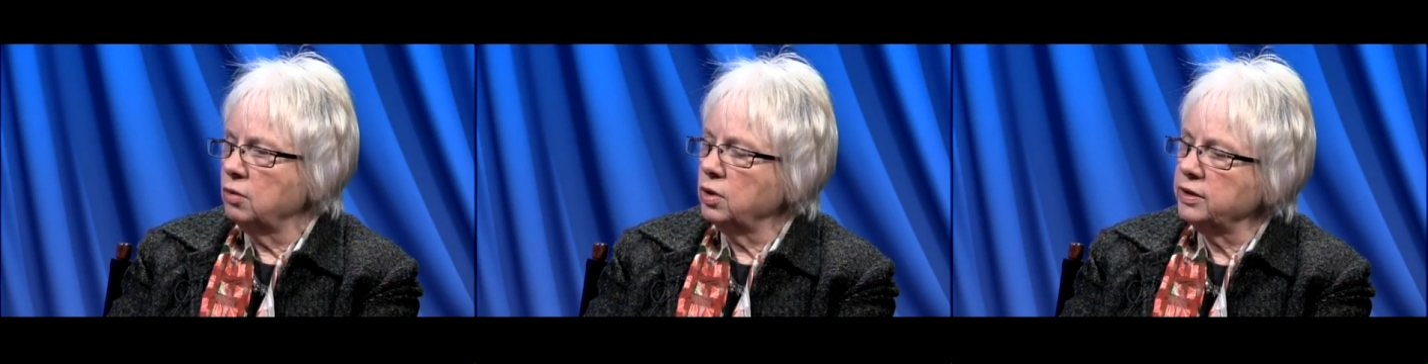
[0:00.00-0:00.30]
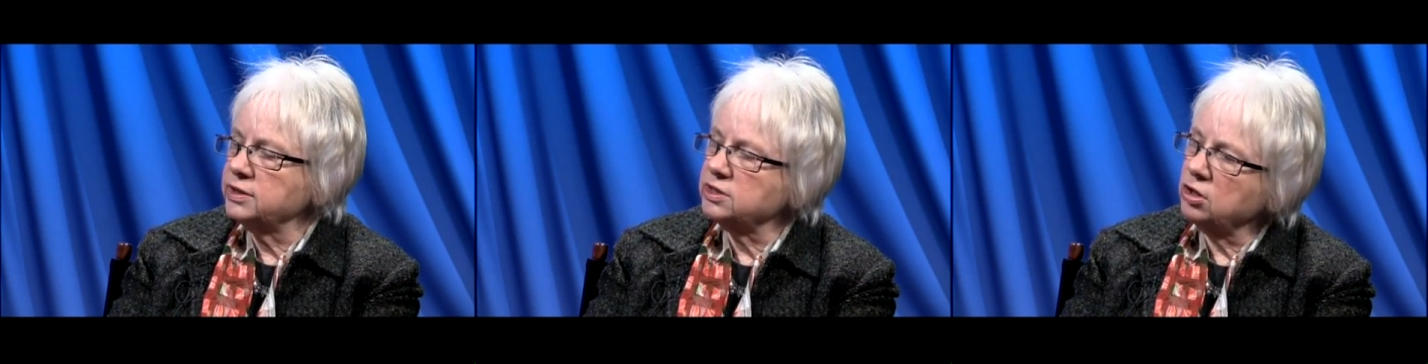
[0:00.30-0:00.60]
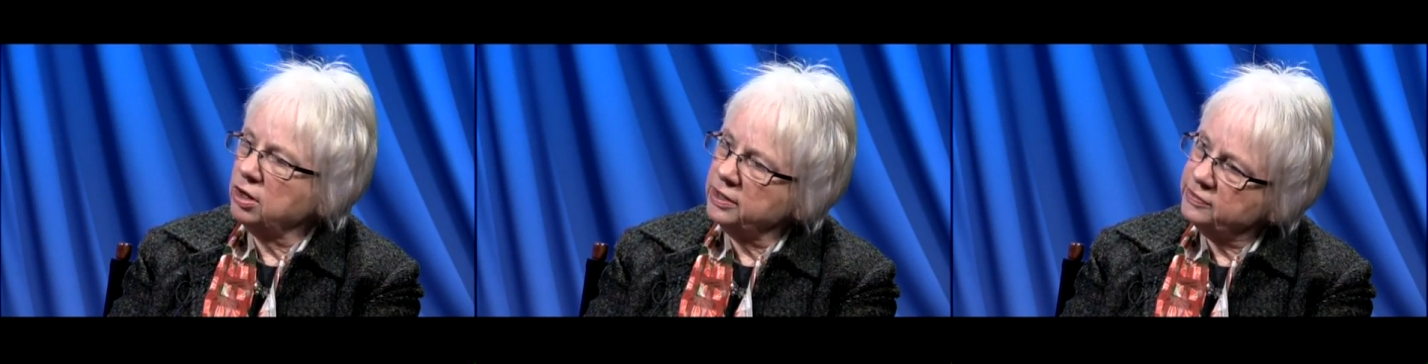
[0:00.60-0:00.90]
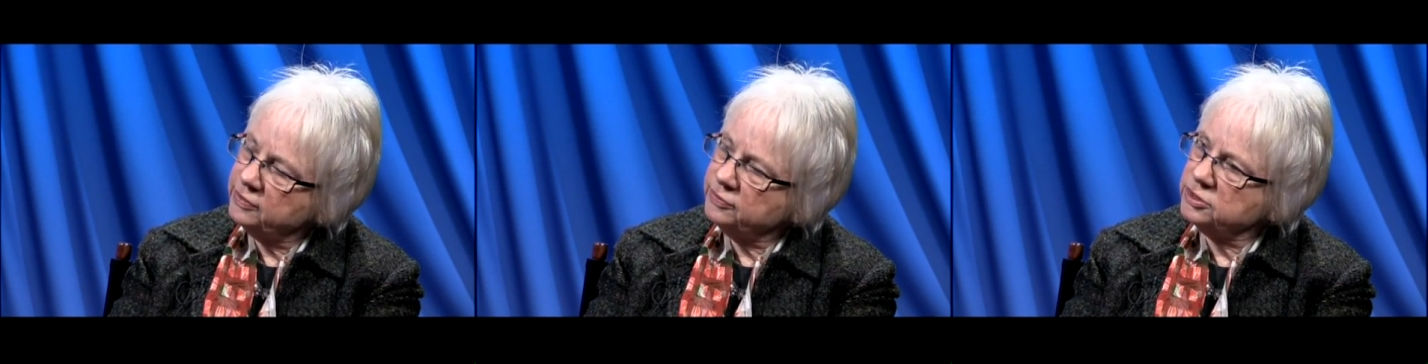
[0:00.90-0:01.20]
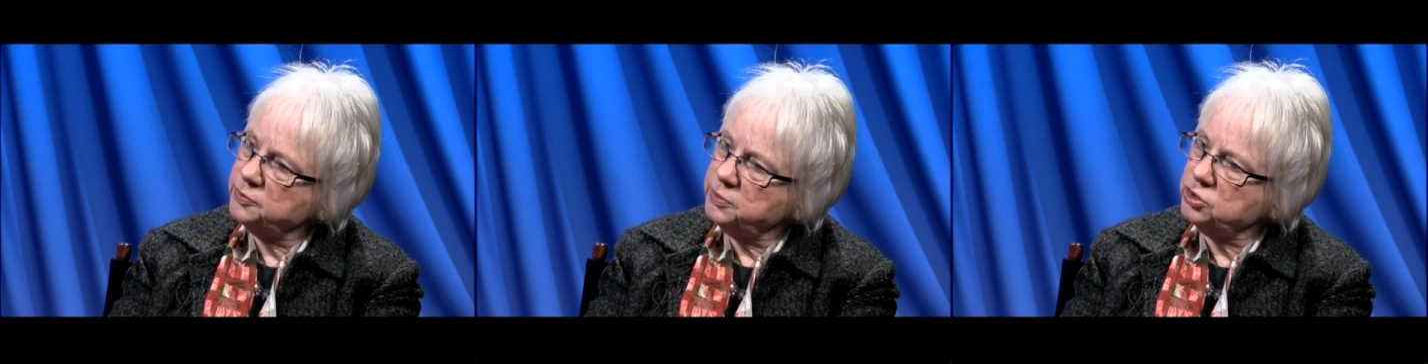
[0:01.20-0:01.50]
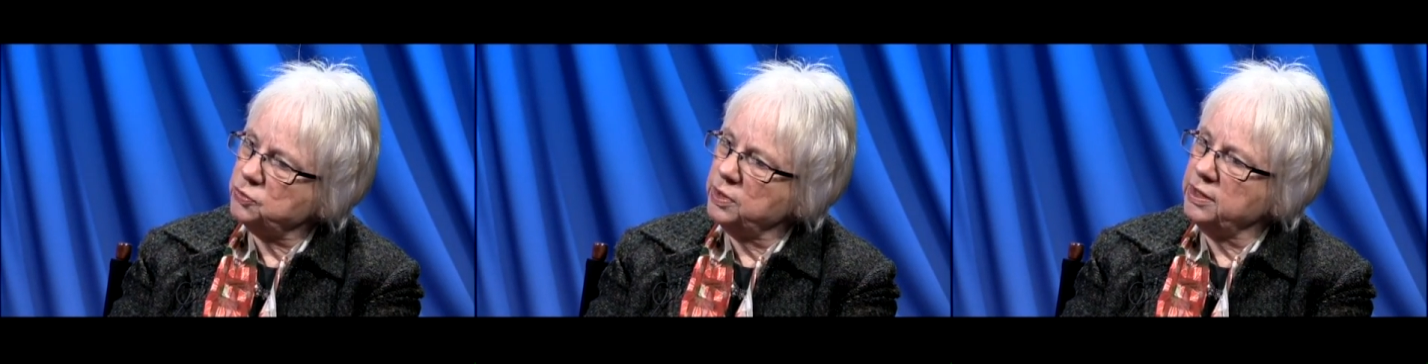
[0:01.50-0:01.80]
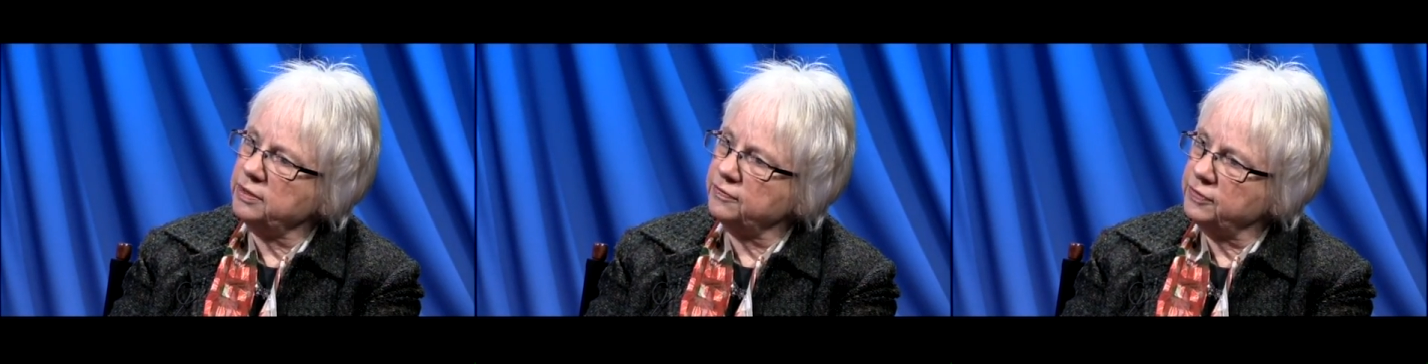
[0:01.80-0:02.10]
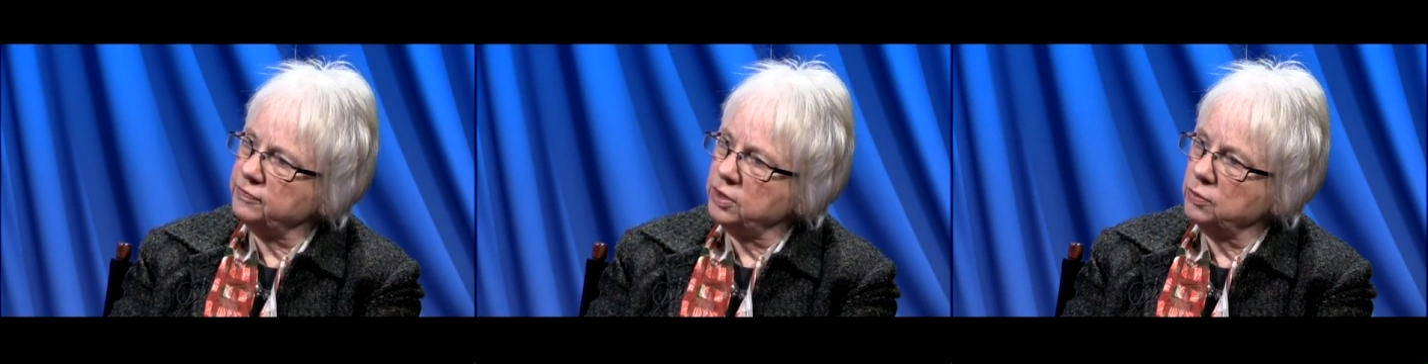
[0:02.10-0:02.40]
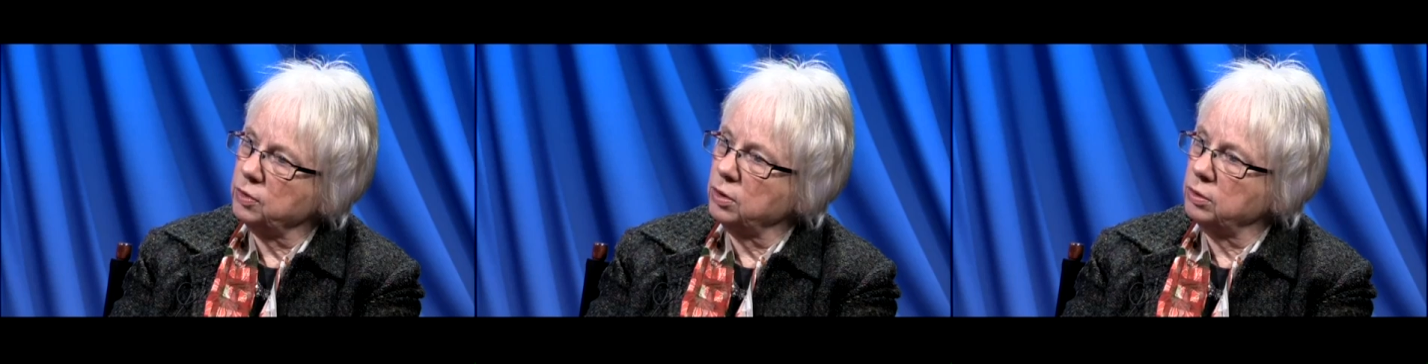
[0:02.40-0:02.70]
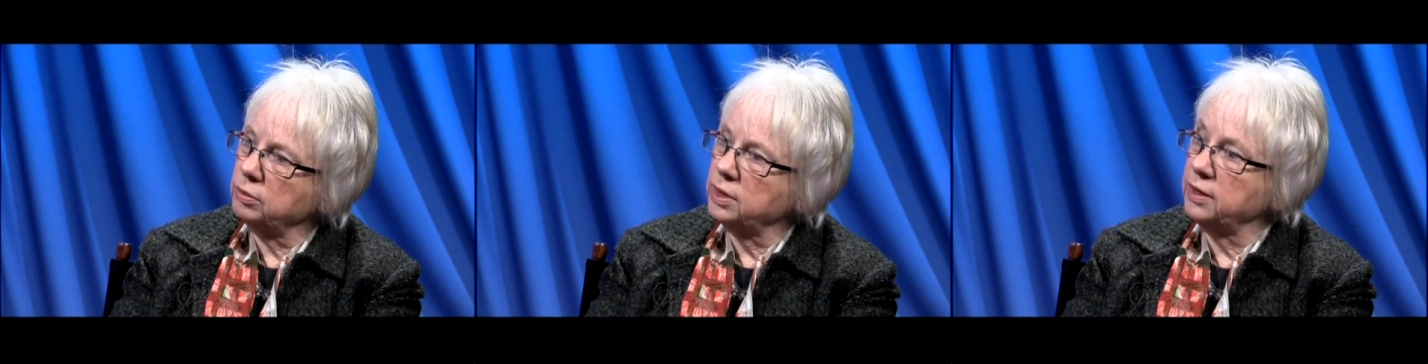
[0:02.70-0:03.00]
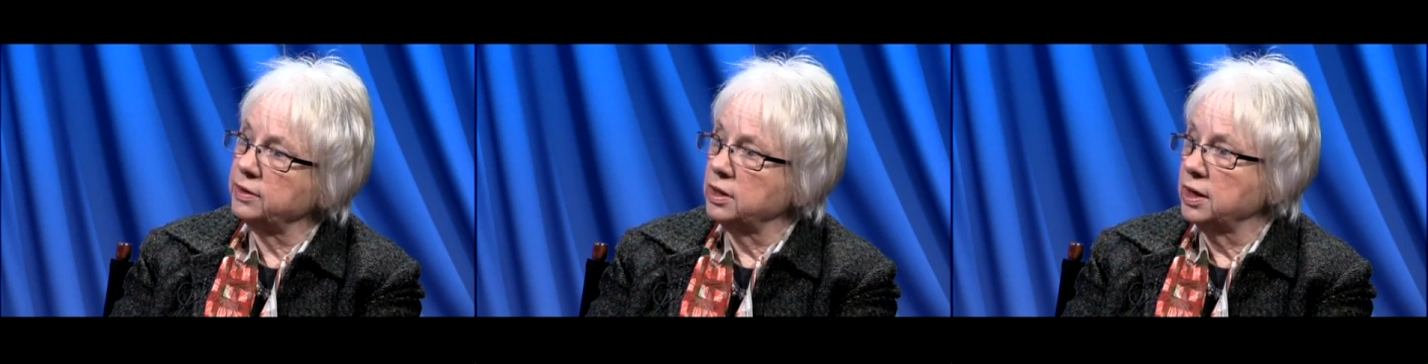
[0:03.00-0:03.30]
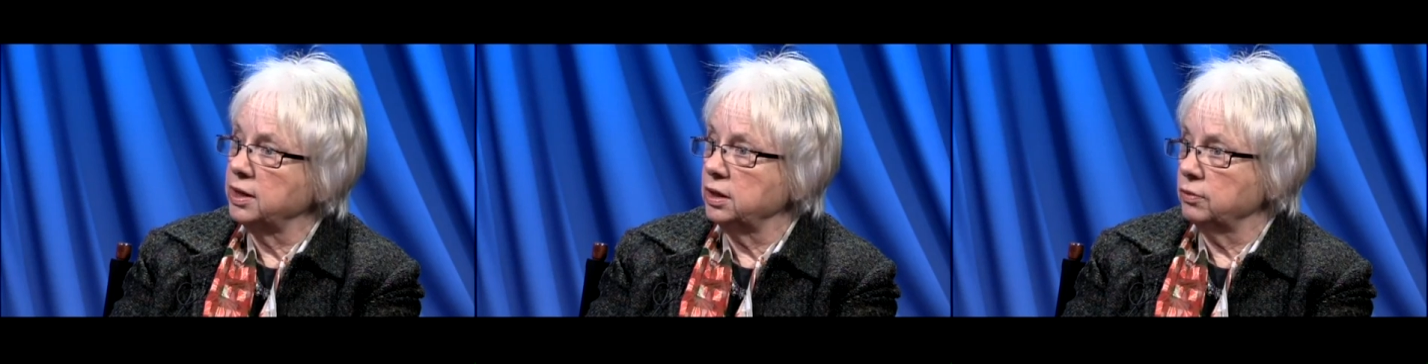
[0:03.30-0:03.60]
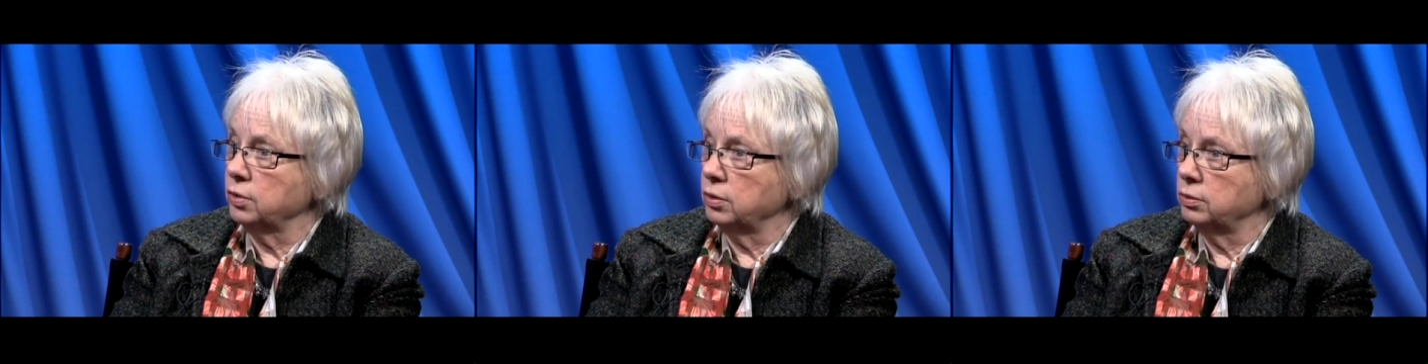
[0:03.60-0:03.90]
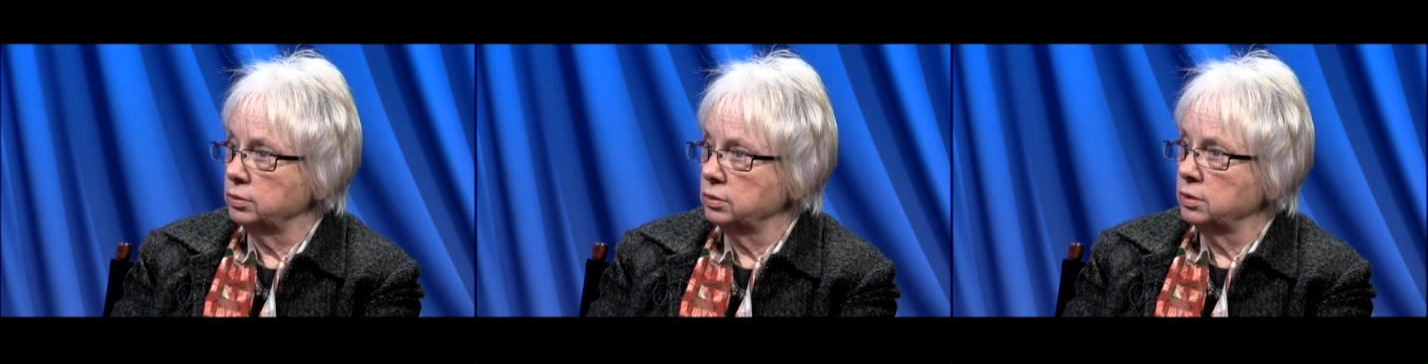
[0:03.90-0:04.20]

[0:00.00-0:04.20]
Well, there's a lot of difference between the 50-year-old and the 90-year-old.